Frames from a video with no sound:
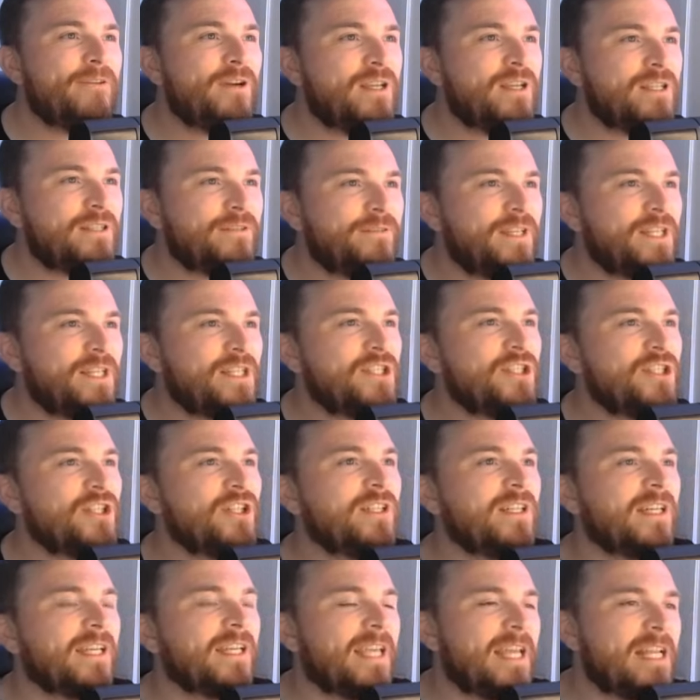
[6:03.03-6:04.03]
first
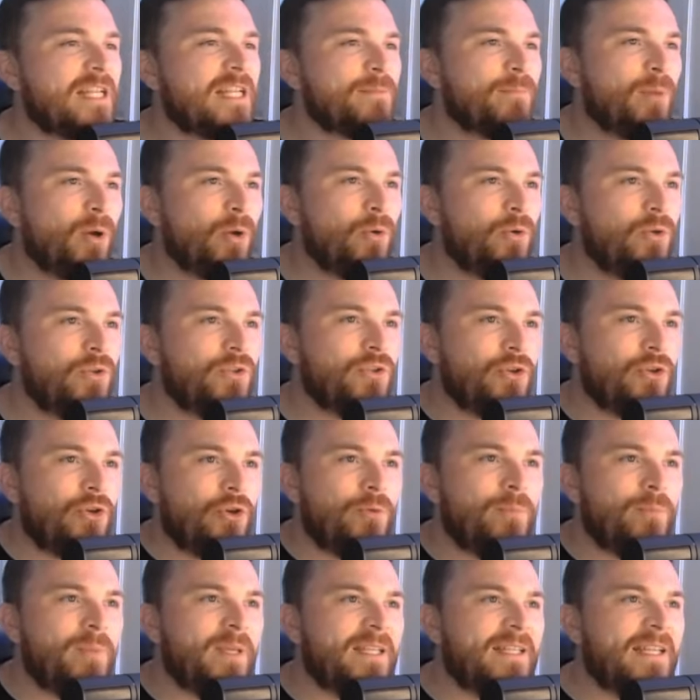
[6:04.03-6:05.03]
fixture against Poland
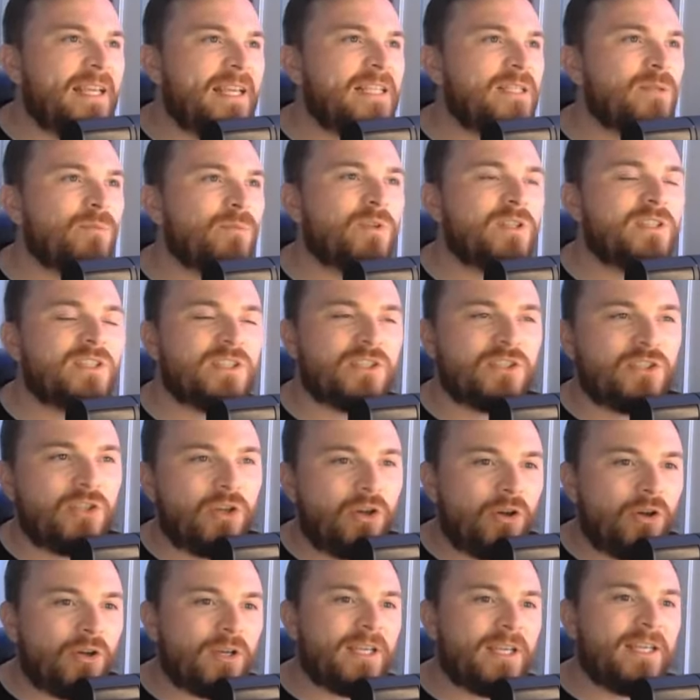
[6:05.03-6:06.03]
could be a decent one to
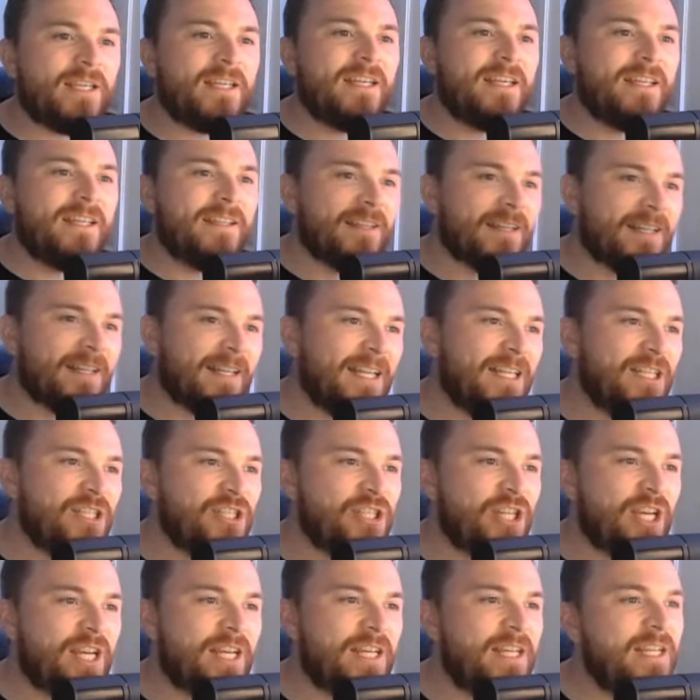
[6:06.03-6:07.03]
target the clean
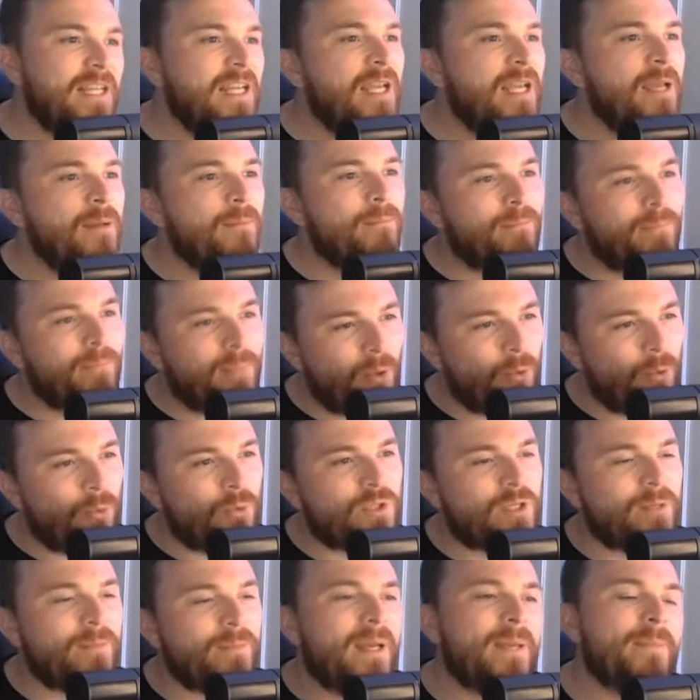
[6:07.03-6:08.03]
sheet, but
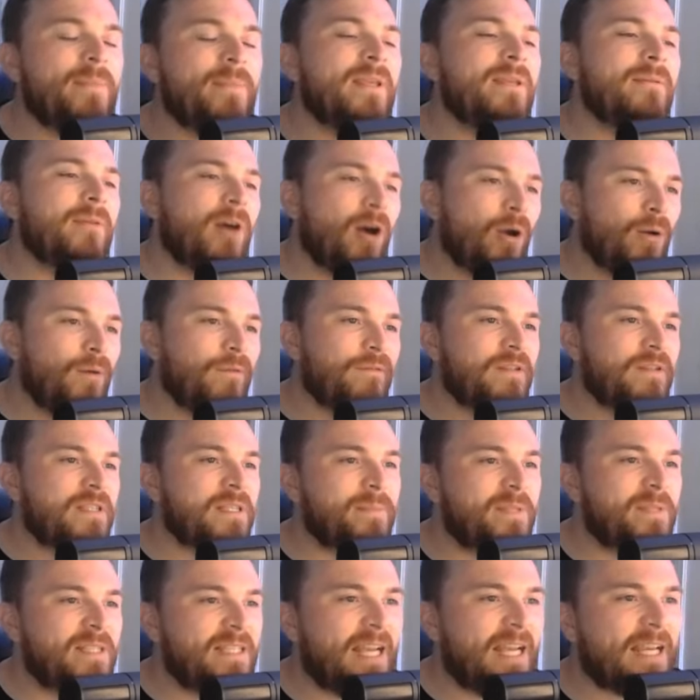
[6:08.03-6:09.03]
also maybe hope for
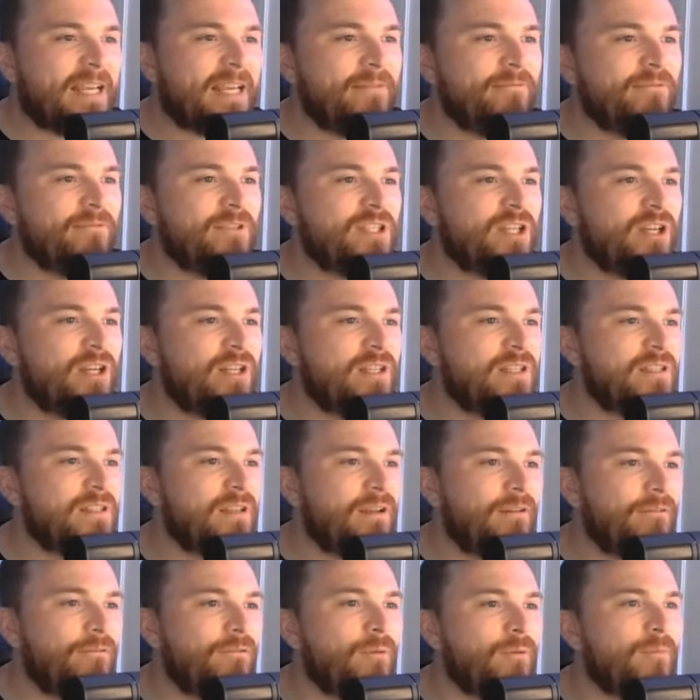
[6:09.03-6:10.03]
some attacking returns
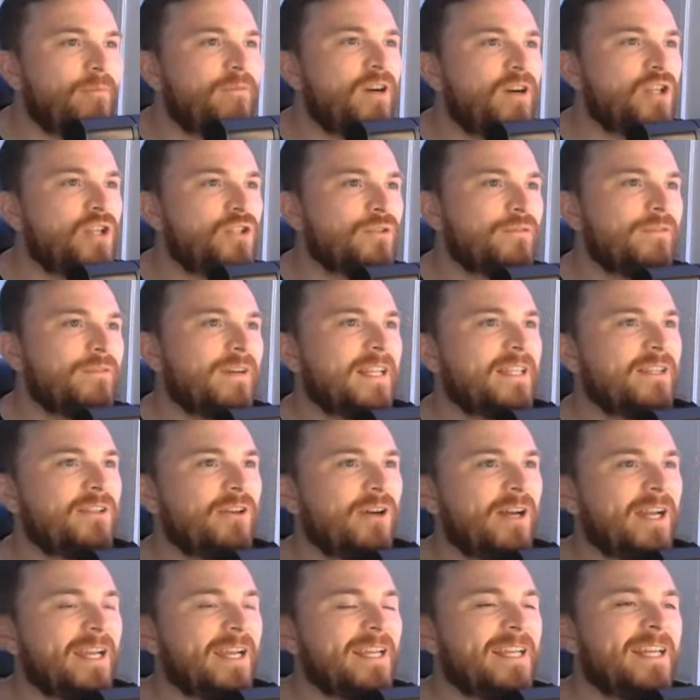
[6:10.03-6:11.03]
from Virgil van
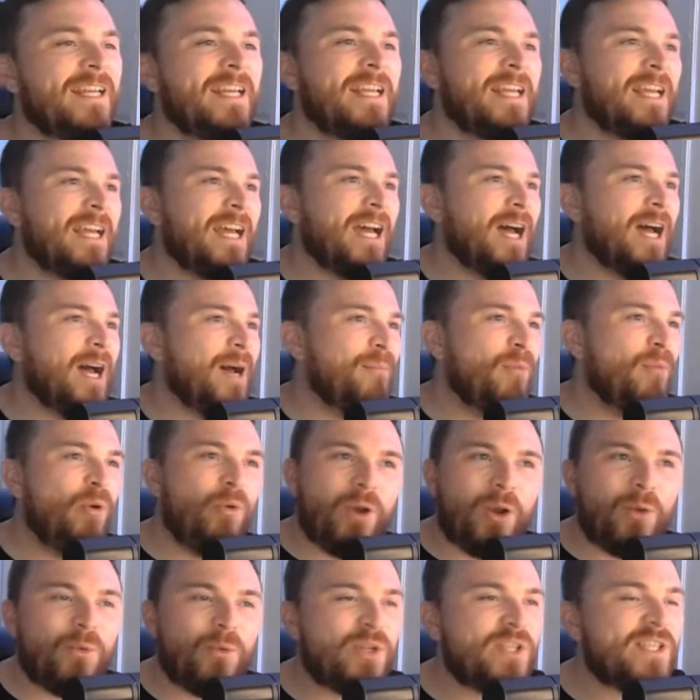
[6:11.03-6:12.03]
Dijk.
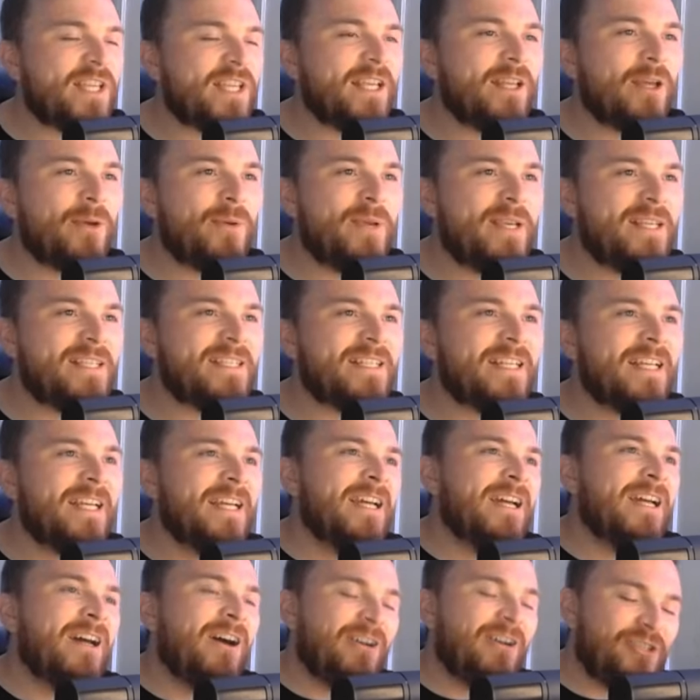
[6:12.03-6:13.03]
All I would say, though, is
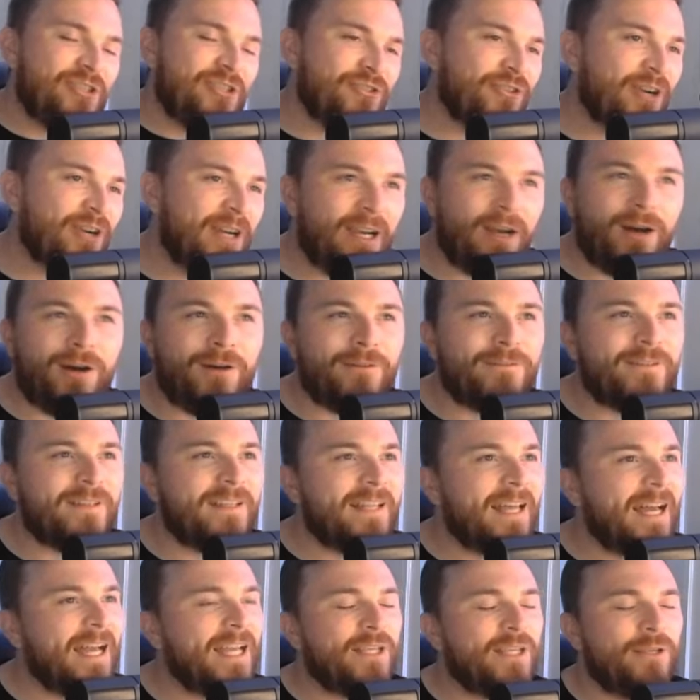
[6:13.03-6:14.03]
straight after
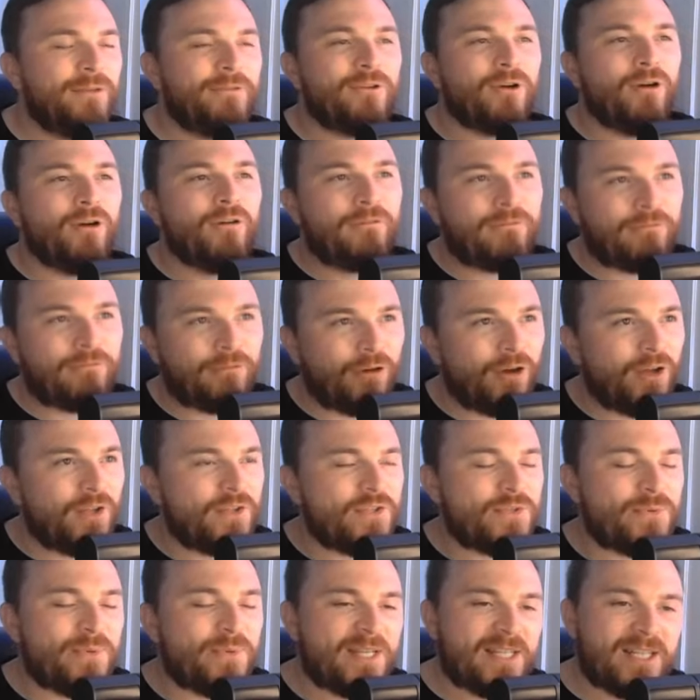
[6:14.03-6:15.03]
that, you've got
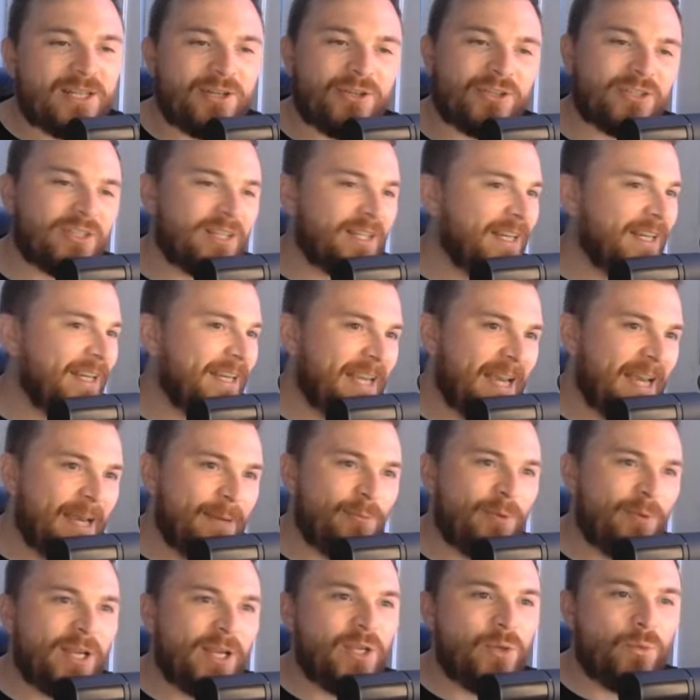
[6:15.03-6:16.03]
France, which looks like a
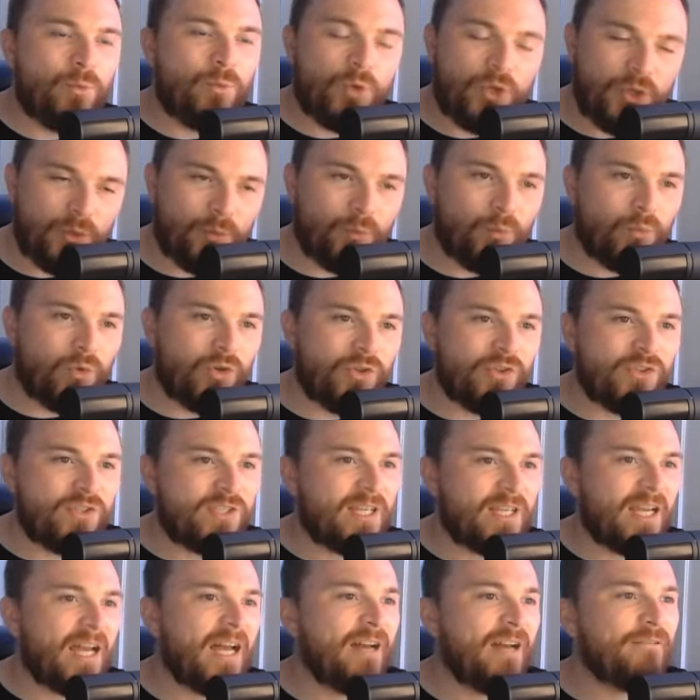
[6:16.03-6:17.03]
game where you wouldn't want
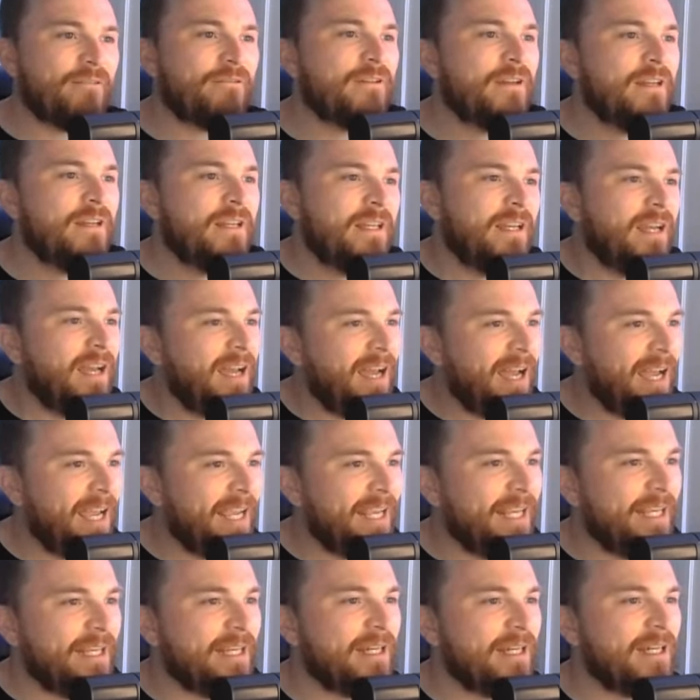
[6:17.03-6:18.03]
to have
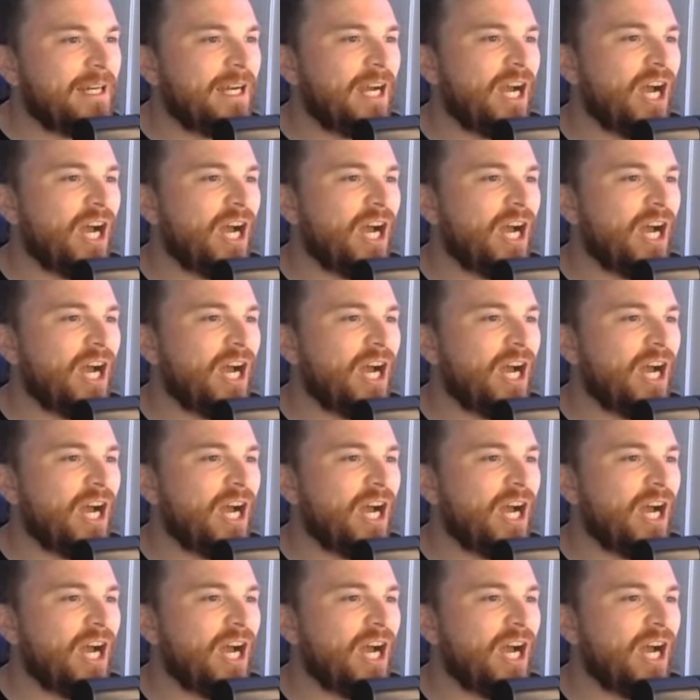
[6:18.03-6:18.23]
a